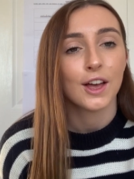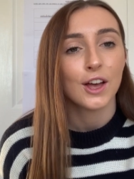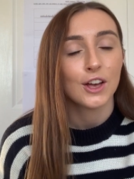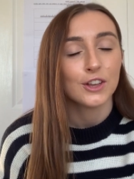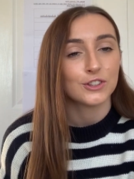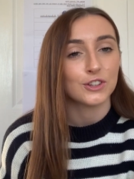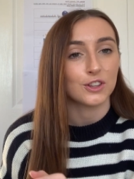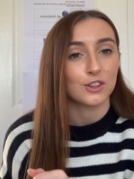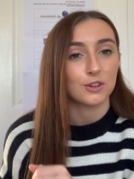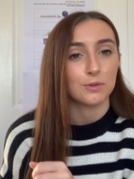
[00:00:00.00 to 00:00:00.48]

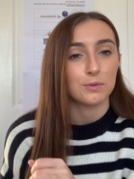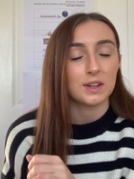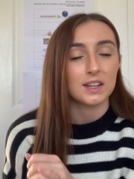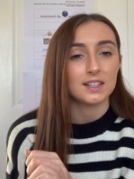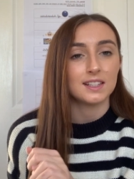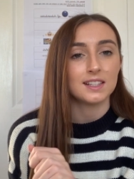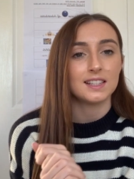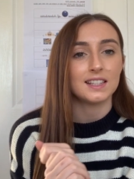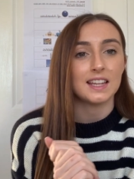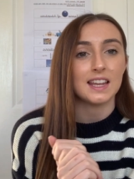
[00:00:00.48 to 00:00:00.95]
so that we can
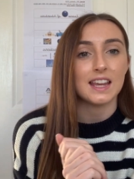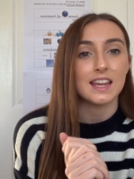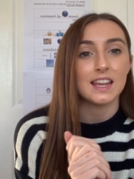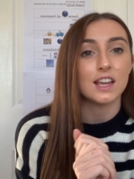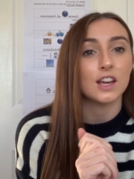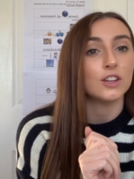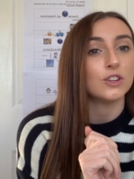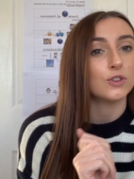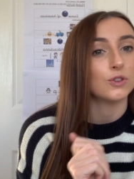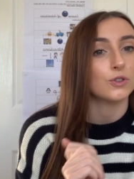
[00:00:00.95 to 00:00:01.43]
see
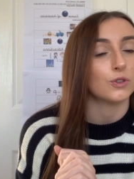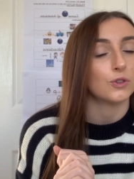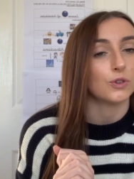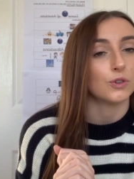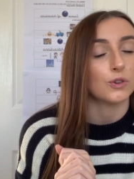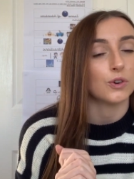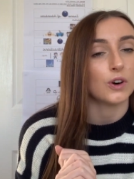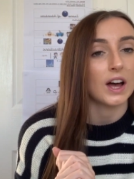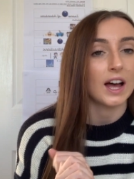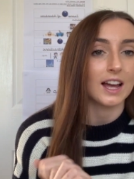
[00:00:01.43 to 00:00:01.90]

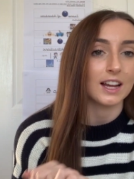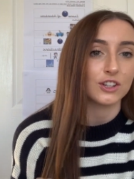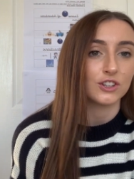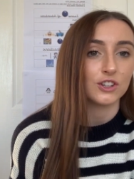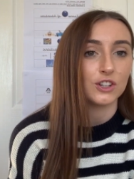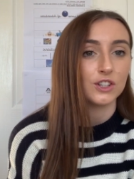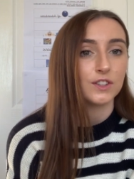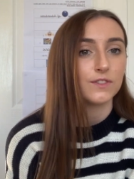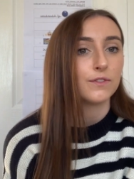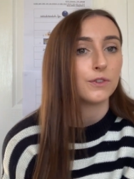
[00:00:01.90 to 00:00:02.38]
your
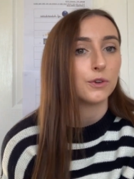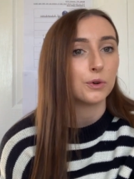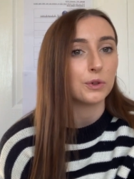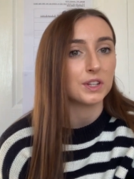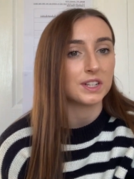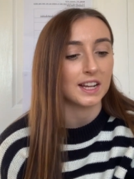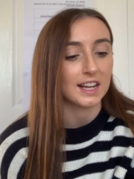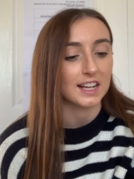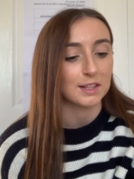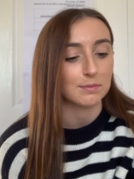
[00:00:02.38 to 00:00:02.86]
actions for the
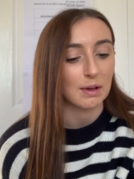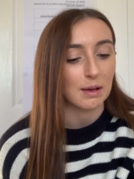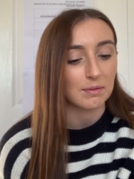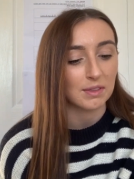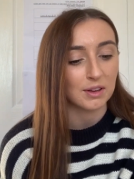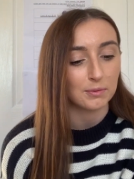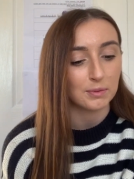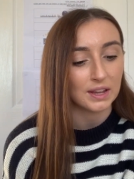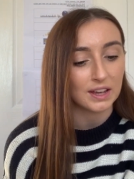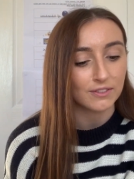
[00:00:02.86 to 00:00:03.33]
text map
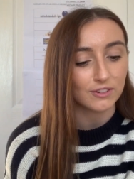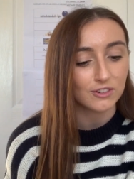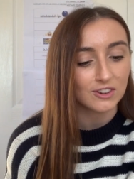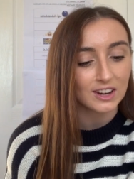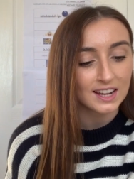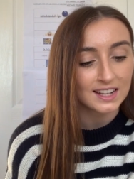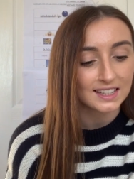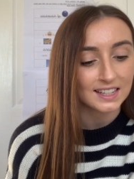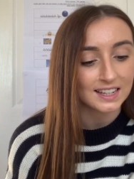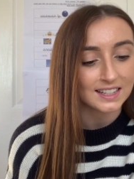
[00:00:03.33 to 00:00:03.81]
that we have
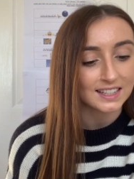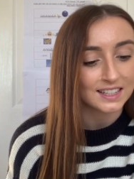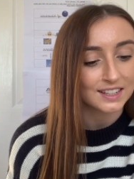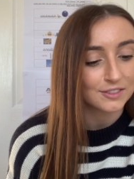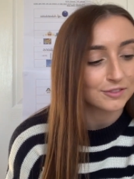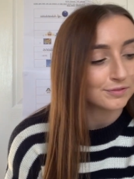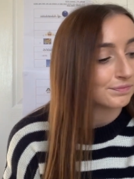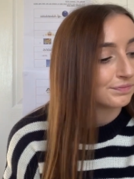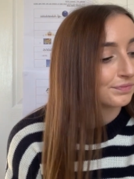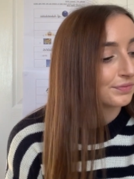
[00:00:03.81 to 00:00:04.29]
created.
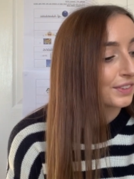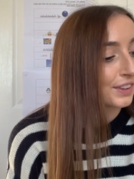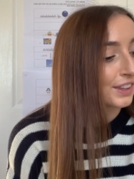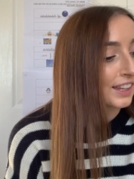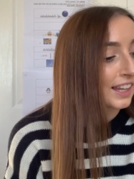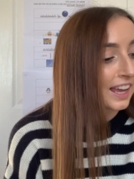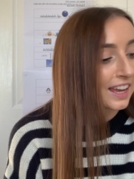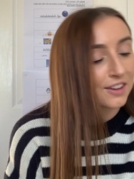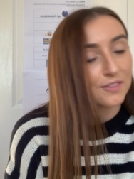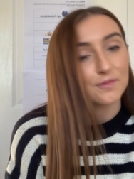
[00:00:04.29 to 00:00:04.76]

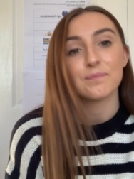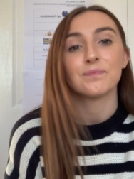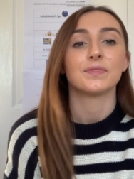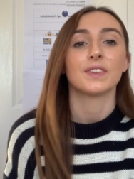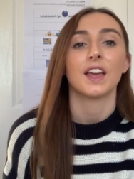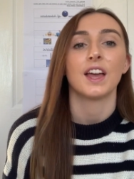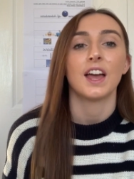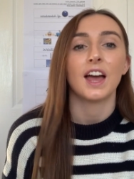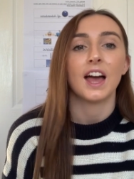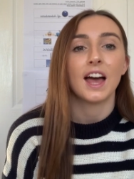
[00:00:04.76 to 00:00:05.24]
Okay,
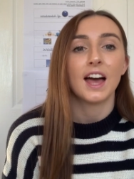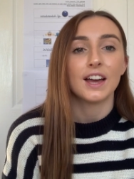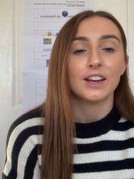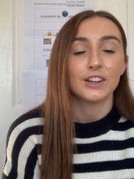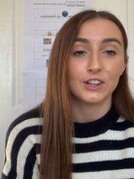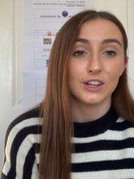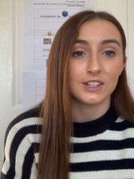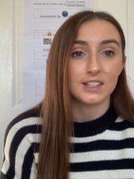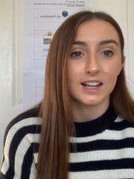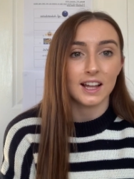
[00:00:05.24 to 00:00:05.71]

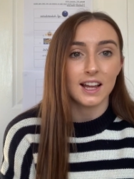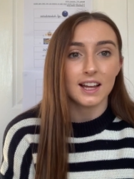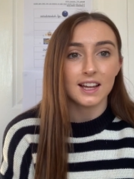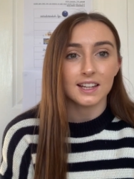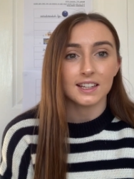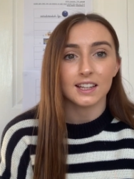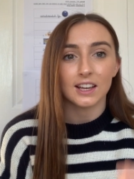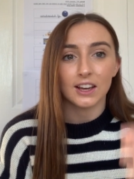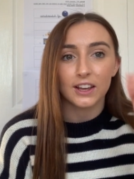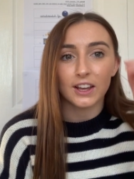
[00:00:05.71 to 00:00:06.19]
good
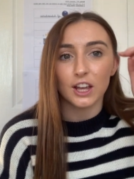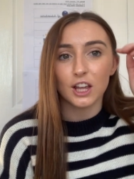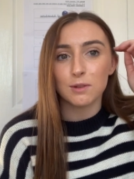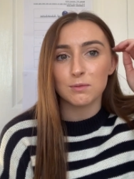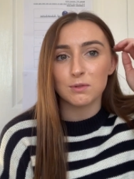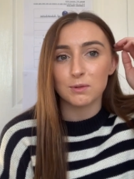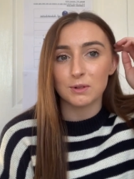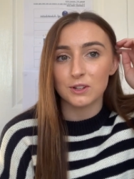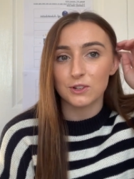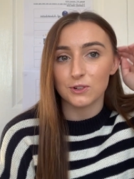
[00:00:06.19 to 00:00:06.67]
luck. I hope
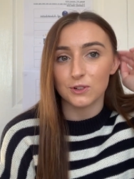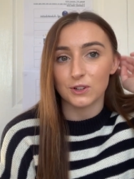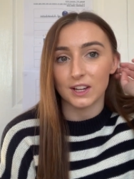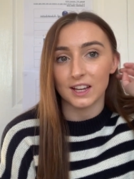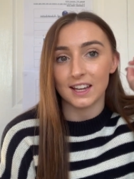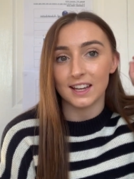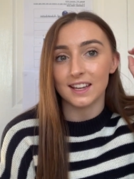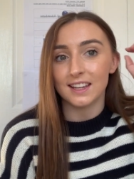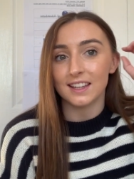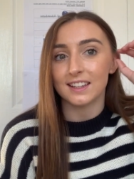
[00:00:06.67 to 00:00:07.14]
you enjoy
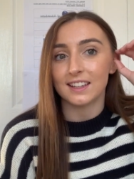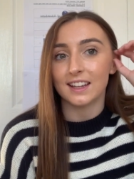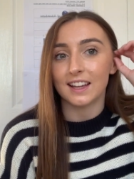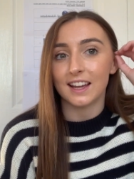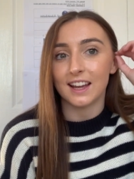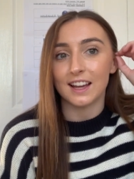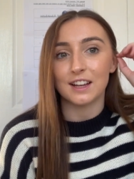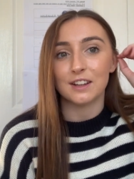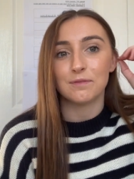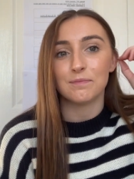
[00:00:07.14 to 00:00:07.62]
it
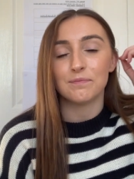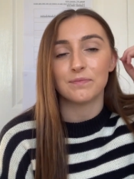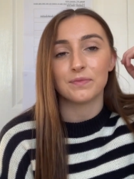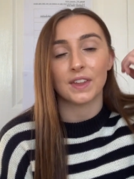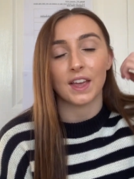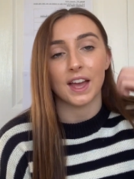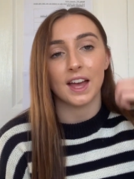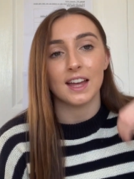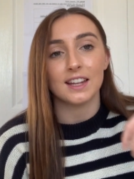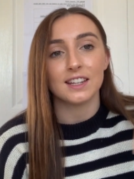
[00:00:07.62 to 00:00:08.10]
um,
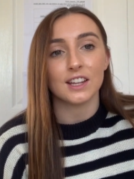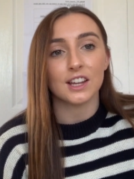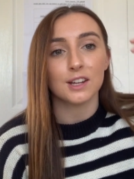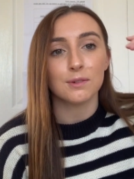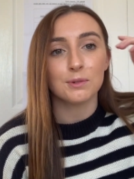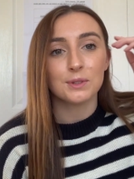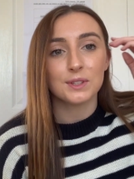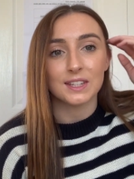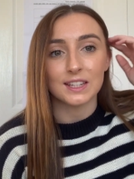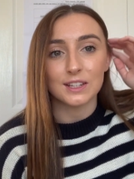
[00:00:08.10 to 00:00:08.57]
and I will
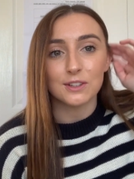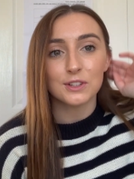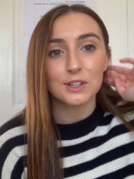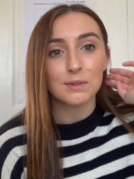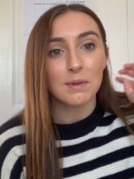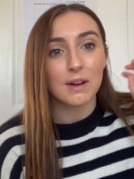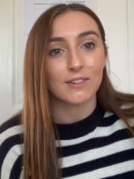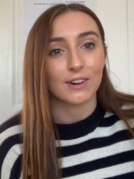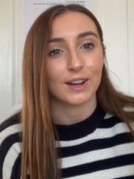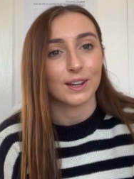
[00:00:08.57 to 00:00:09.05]
see you
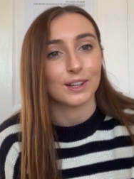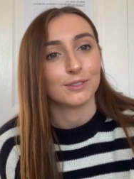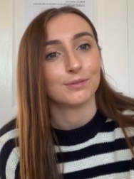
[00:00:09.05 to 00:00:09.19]
tomorrow.